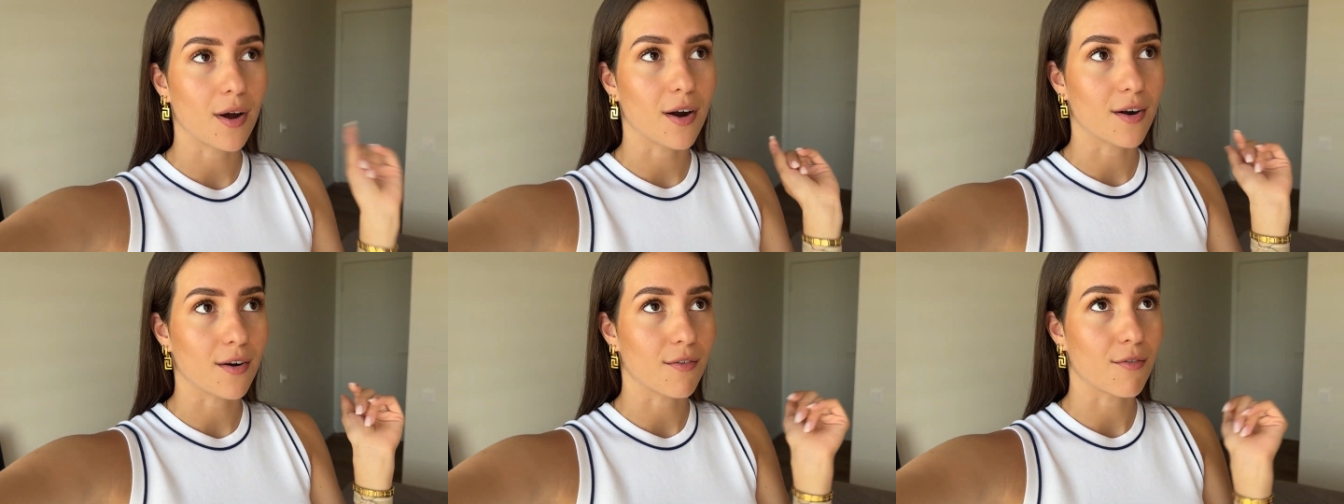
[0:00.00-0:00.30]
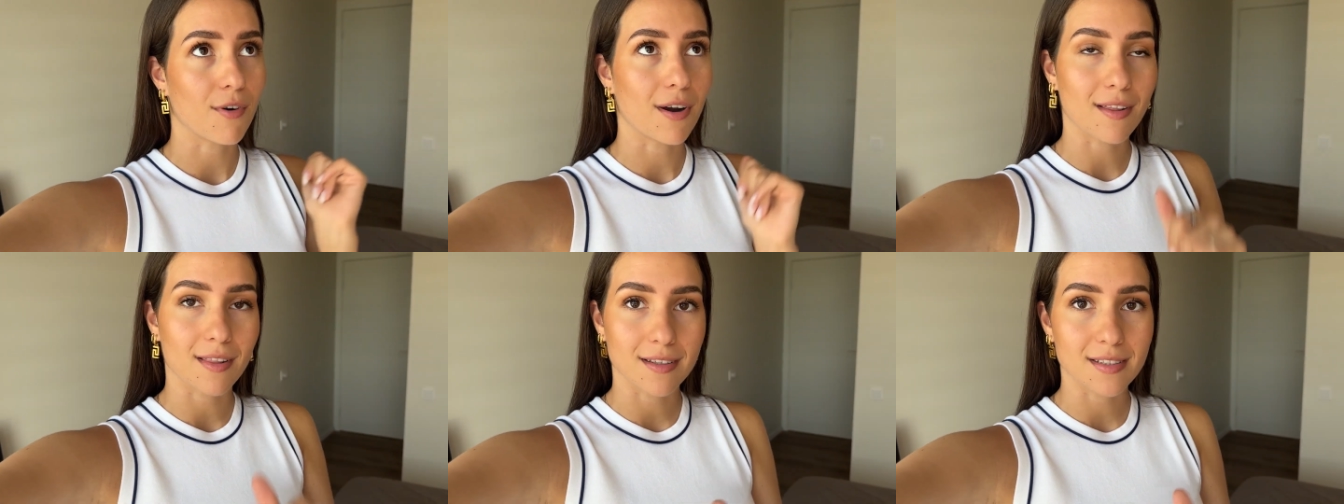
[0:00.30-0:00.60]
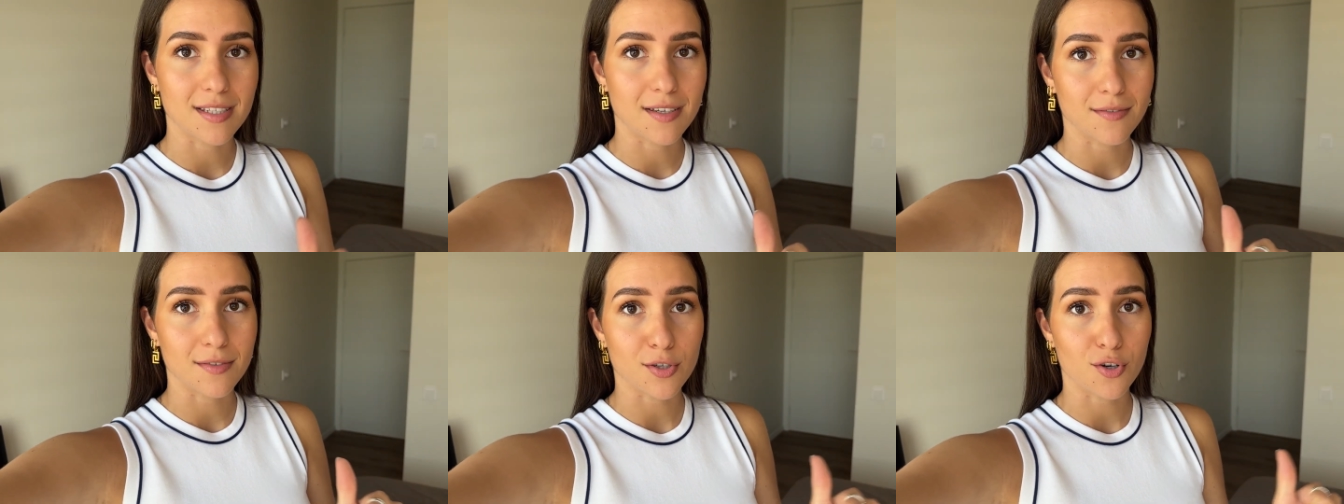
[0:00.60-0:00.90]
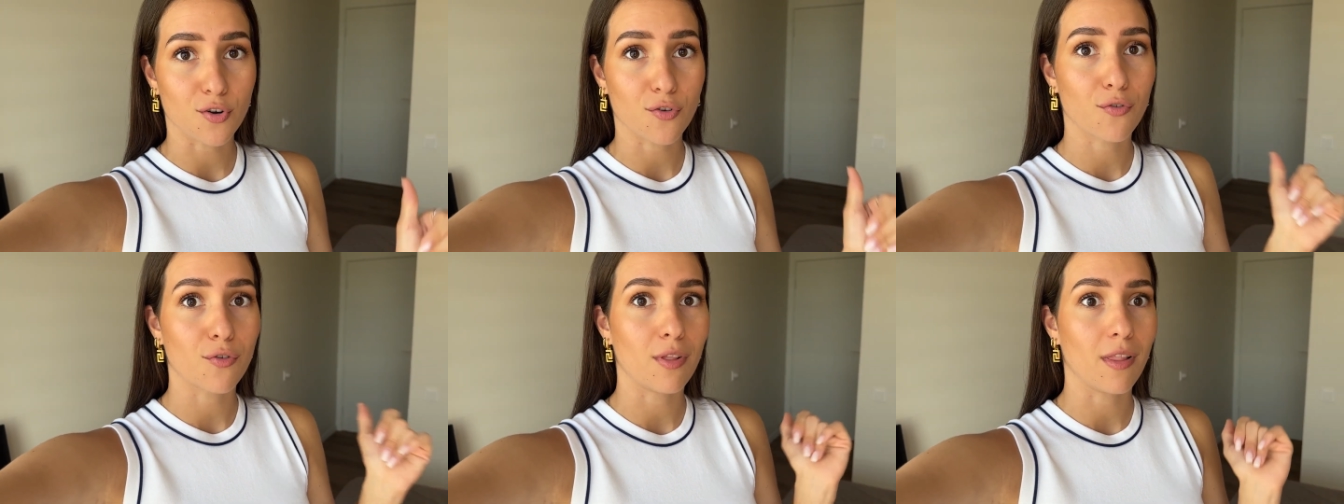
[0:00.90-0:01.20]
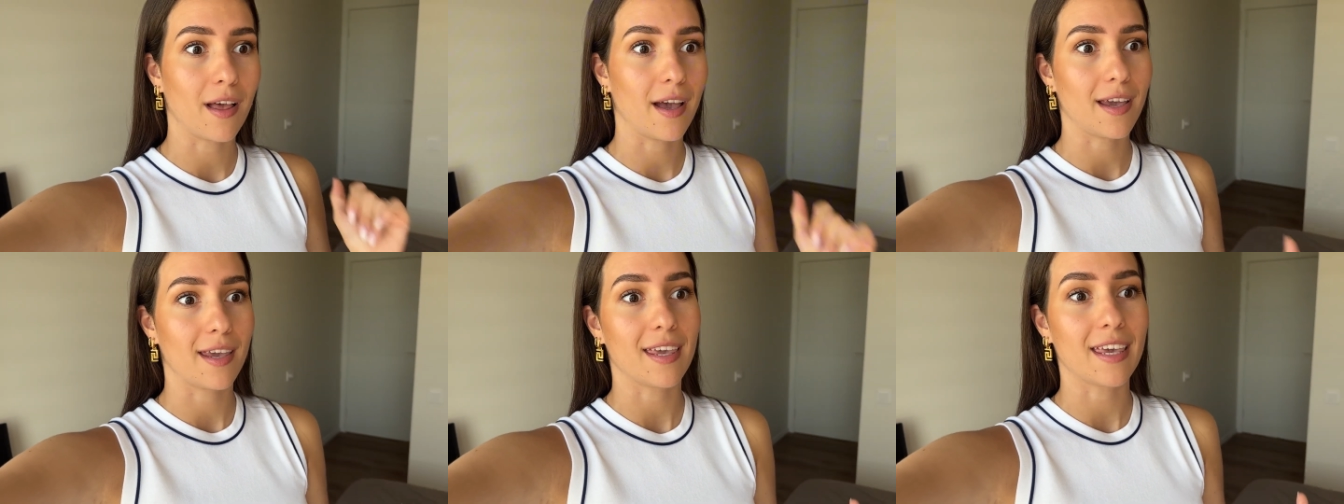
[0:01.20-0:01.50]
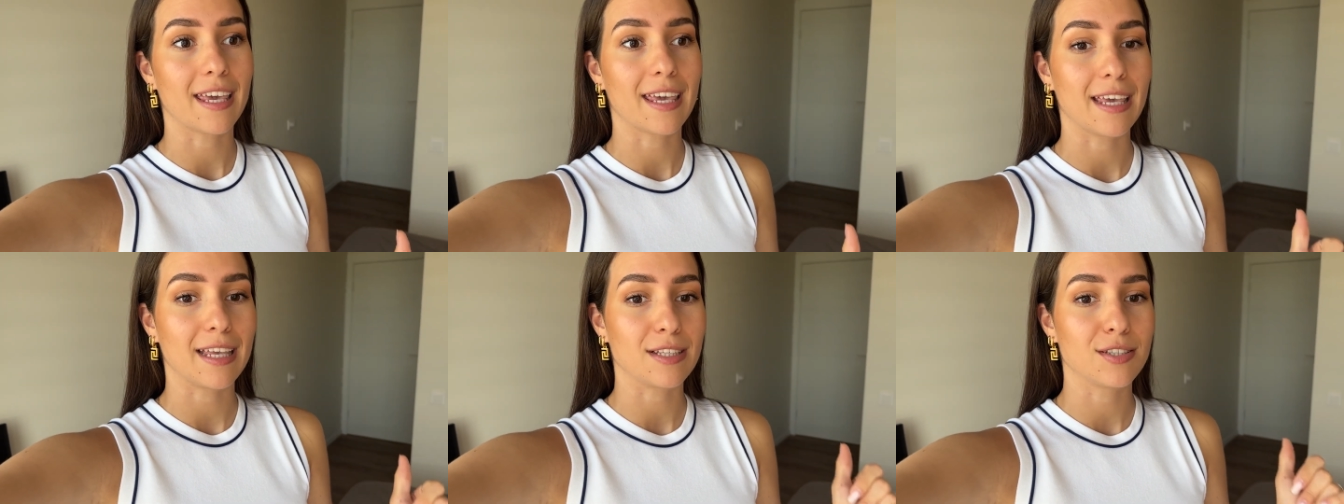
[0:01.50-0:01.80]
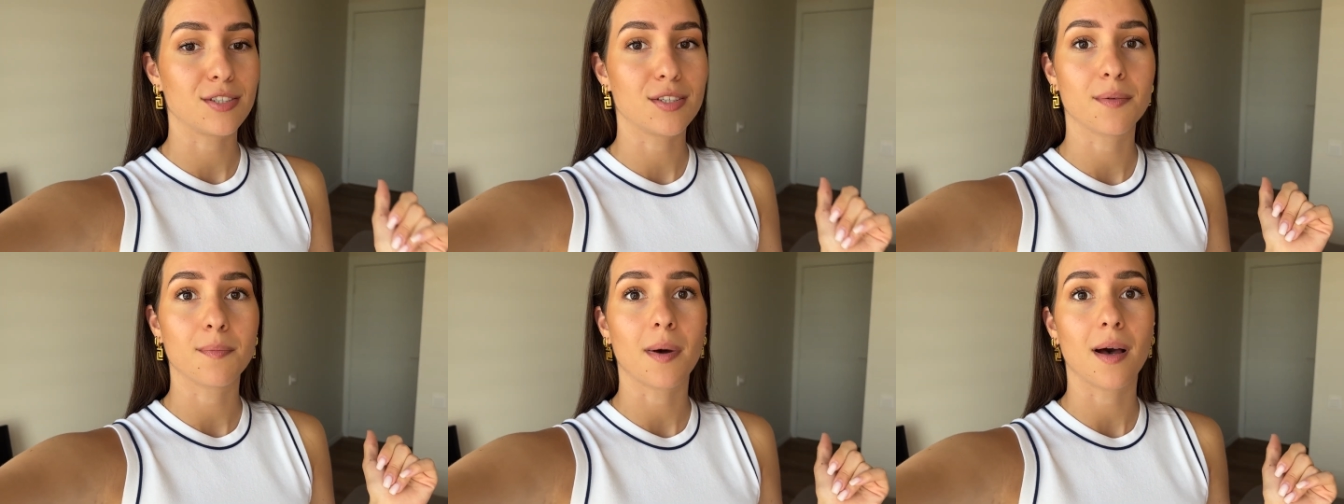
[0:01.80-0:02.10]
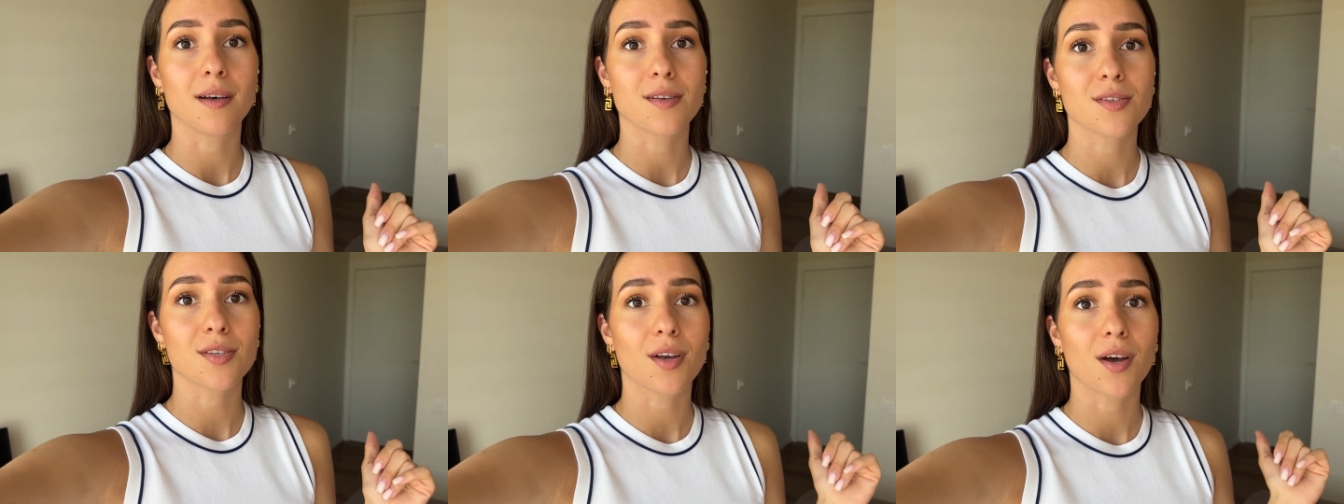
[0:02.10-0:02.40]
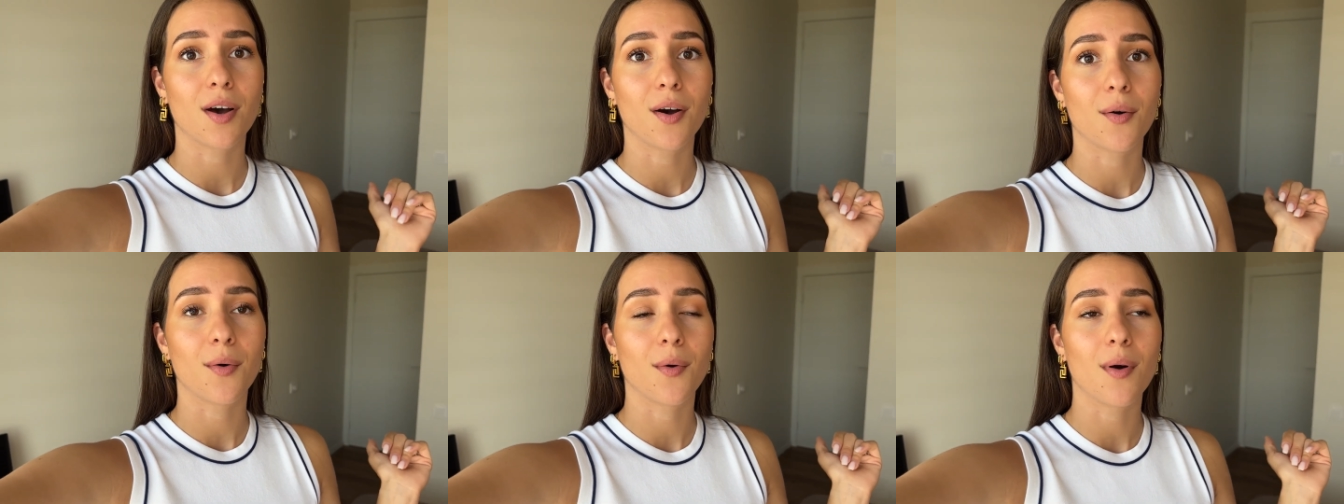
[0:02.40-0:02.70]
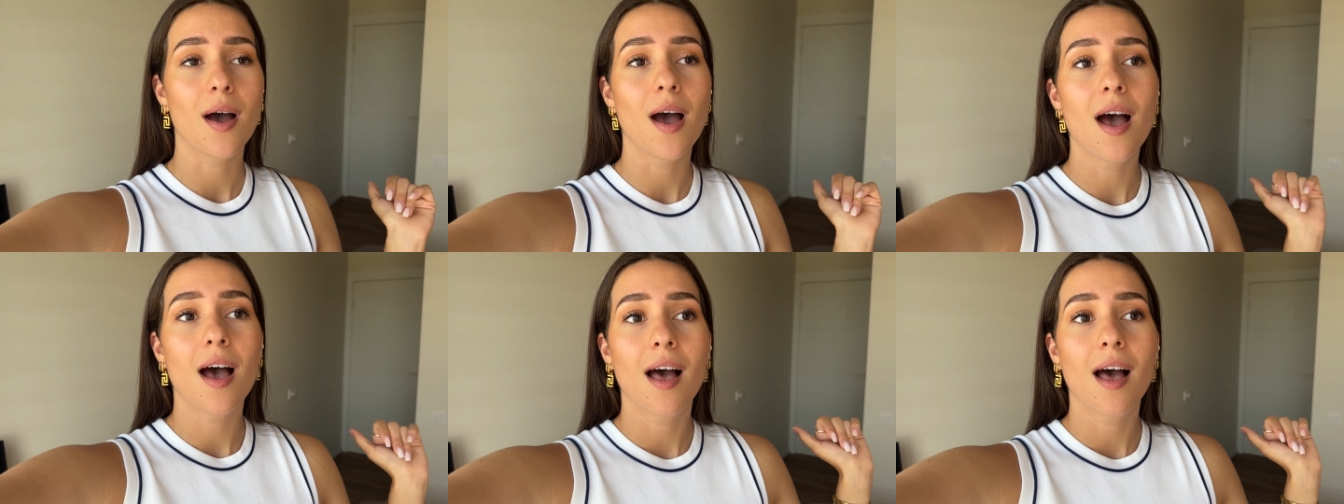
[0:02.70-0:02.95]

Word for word: our relatives are flying into Moscow